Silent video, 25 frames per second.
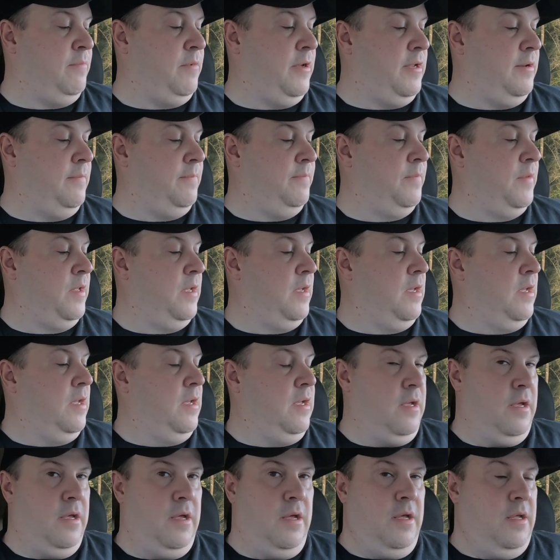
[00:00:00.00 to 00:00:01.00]
But
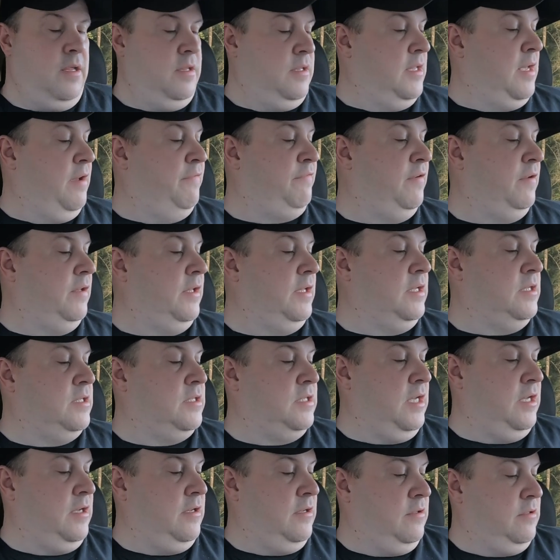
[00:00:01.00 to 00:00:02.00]
definitely
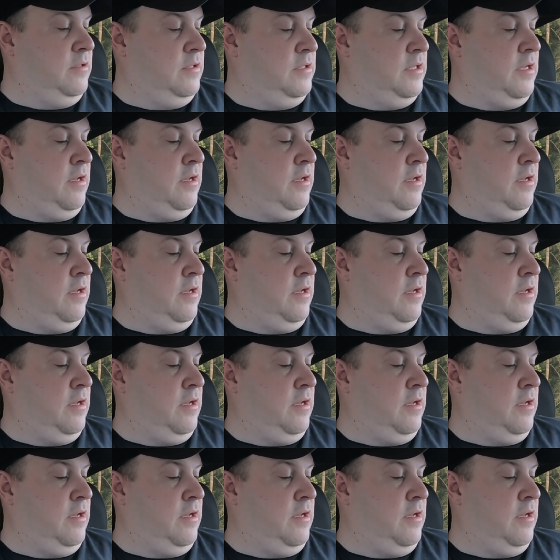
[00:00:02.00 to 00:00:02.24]
sealed,